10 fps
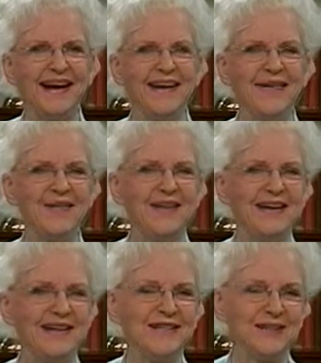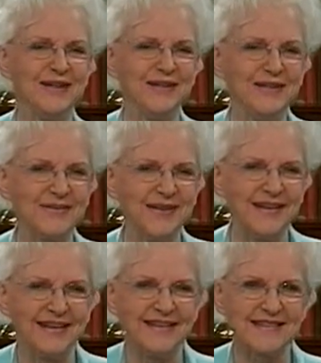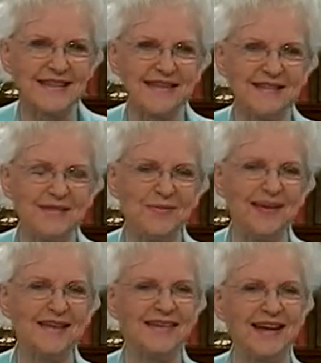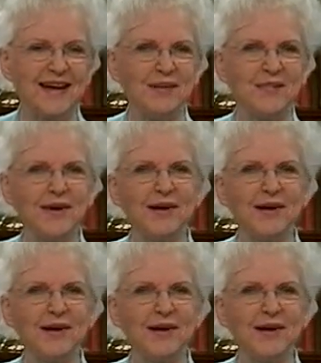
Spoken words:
we enjoy doing this, and in the meantime,